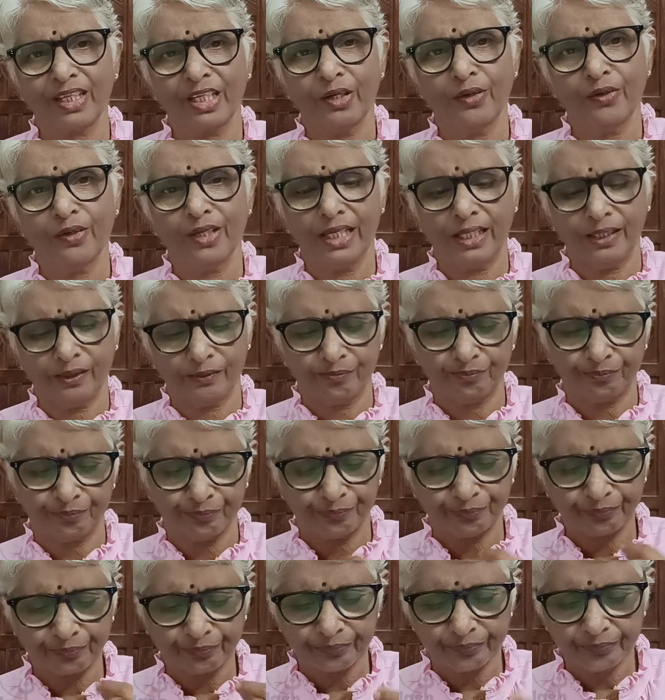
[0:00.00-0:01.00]
Okay,
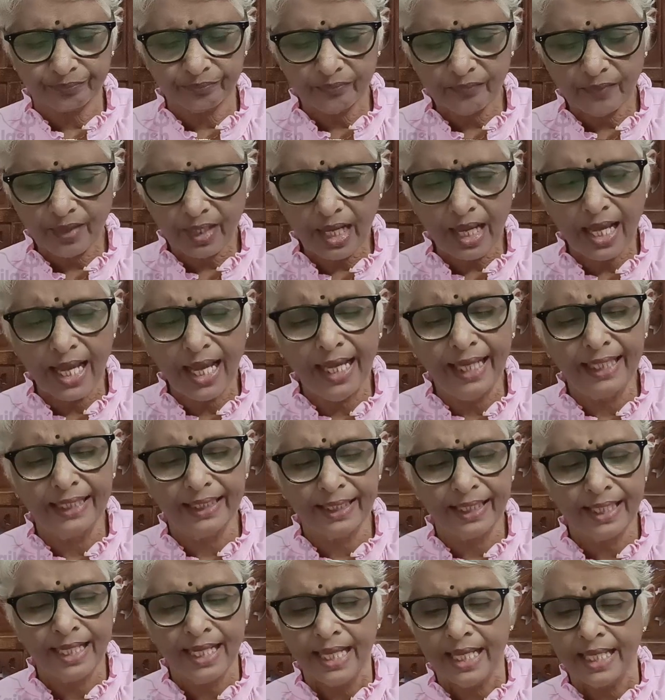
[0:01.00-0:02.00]

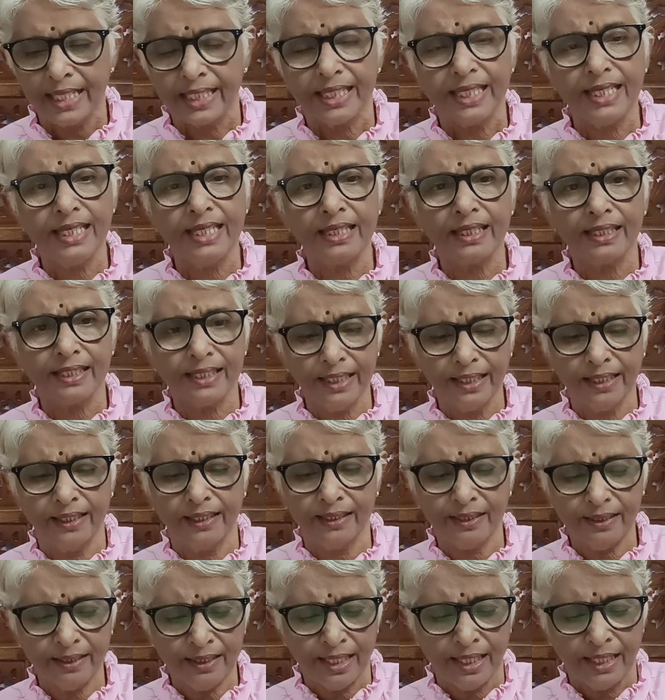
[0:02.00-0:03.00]
and
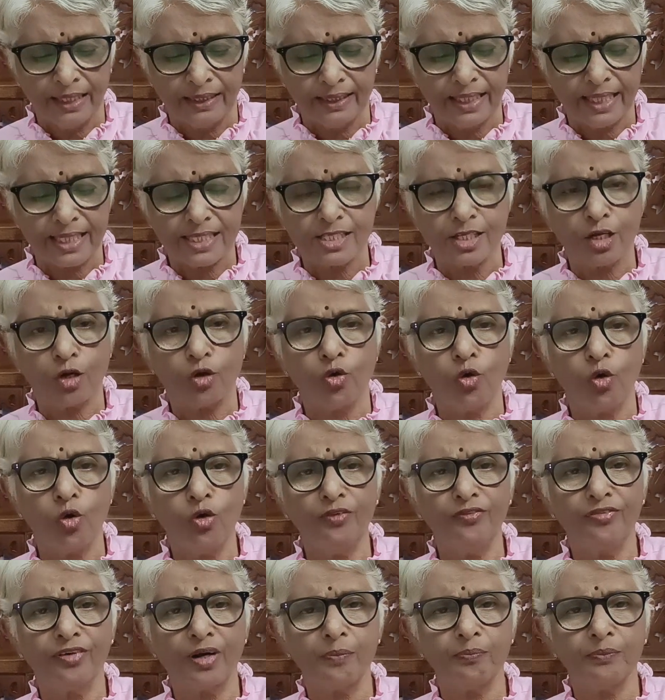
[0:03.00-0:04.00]
here there is a
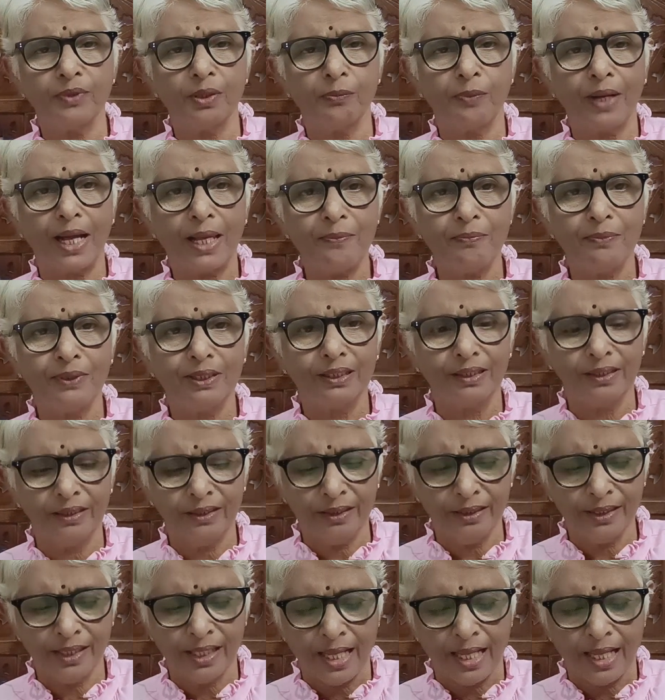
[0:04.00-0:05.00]
quote from the
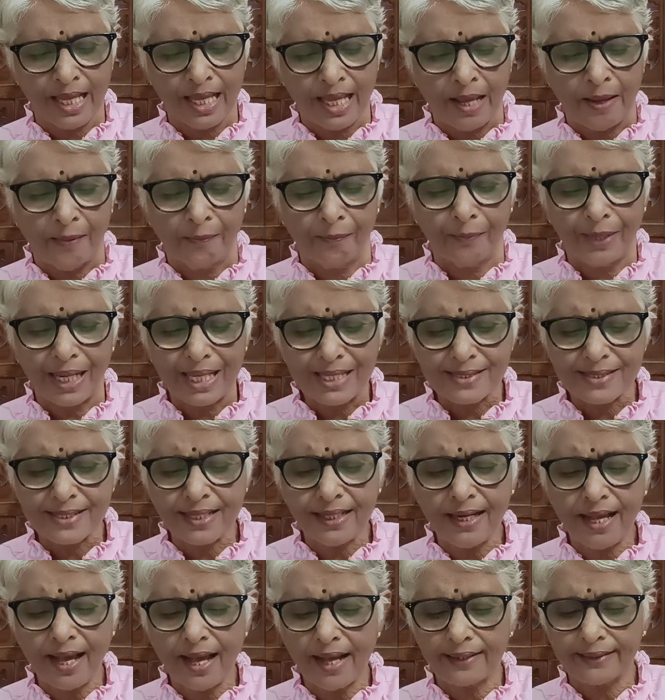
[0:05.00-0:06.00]
Bible:
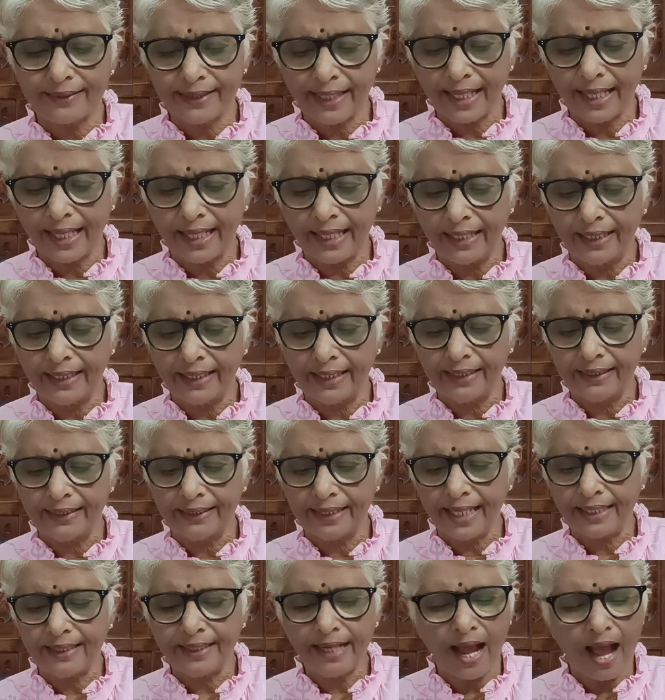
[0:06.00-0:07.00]
"Blessed are they
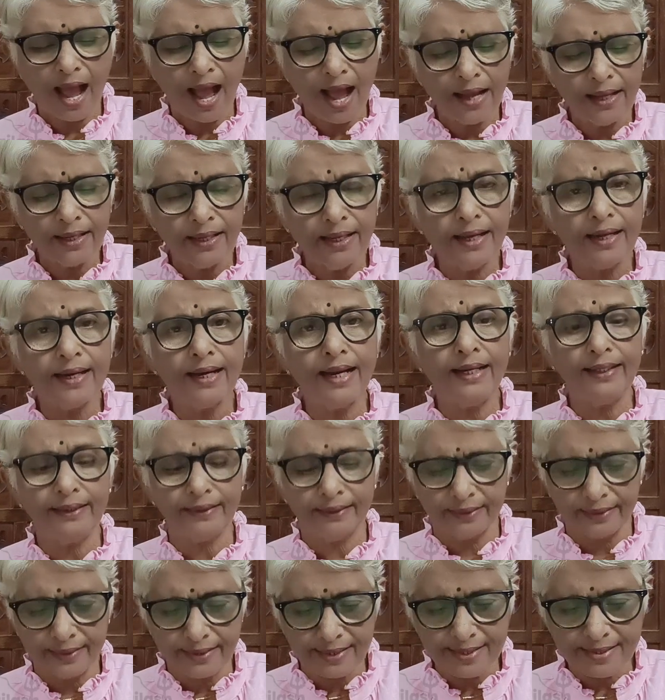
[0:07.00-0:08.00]
that hunger
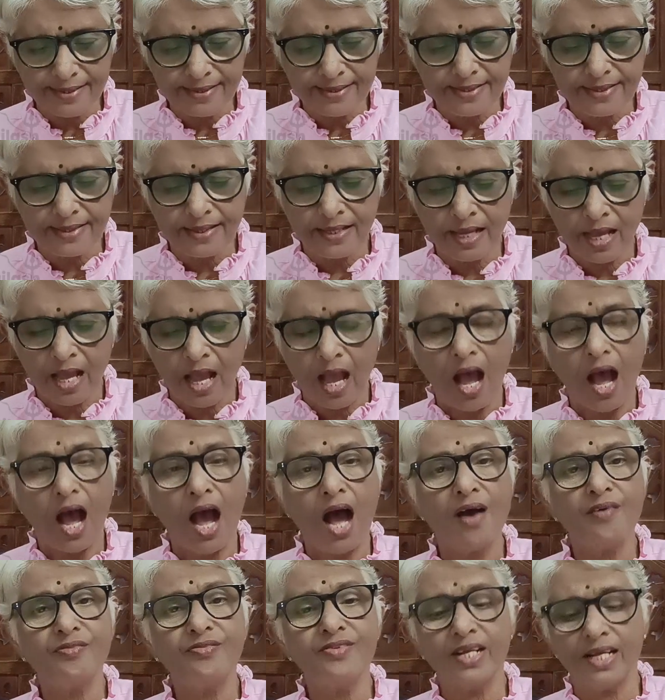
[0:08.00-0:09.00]
and thirst
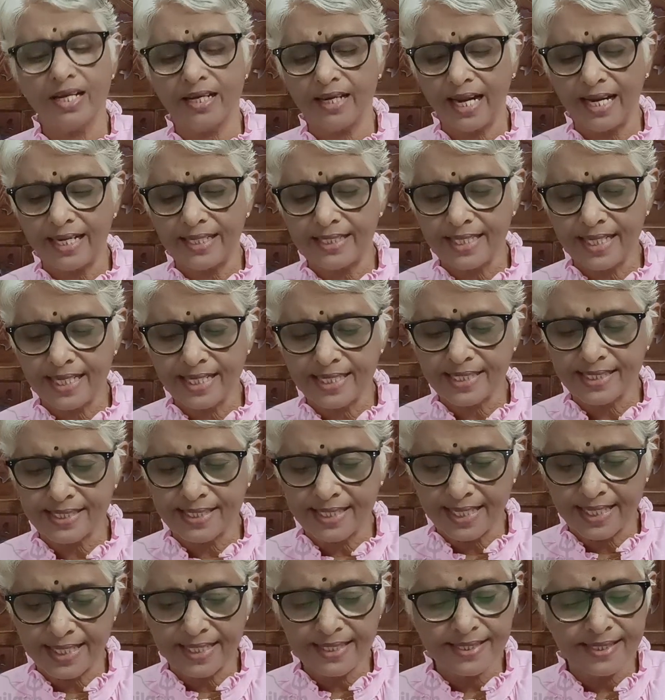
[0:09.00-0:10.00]
after
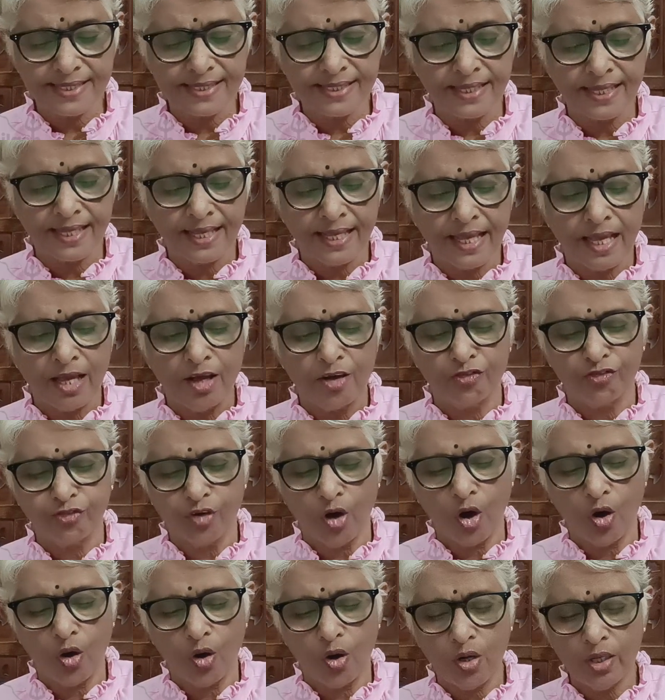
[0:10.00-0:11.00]
righteousness,
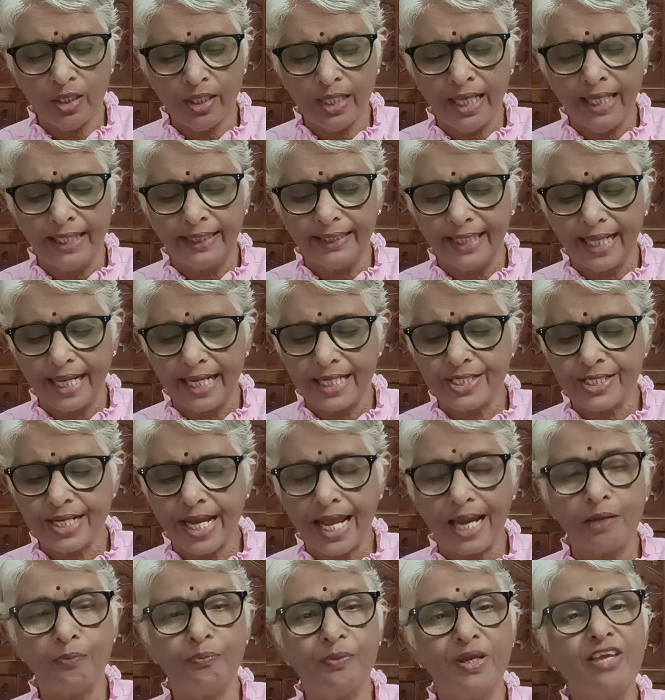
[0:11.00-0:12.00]
for they
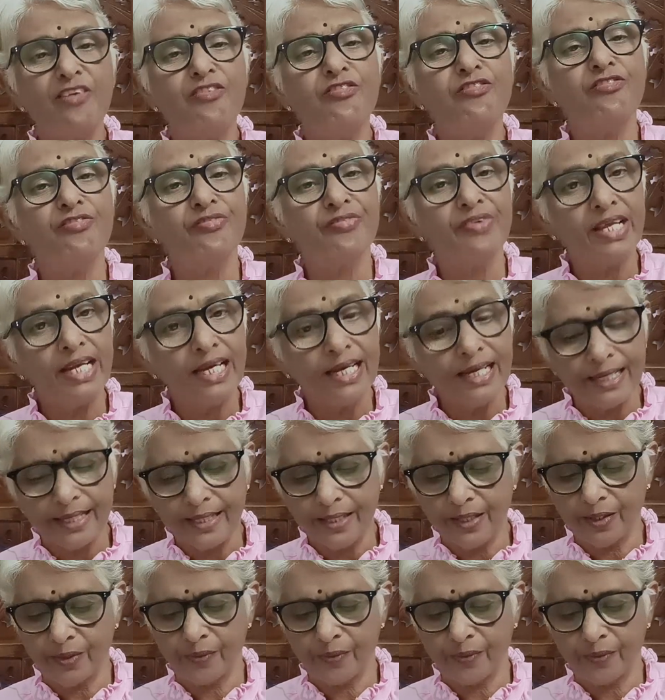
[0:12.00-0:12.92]
shall be filled."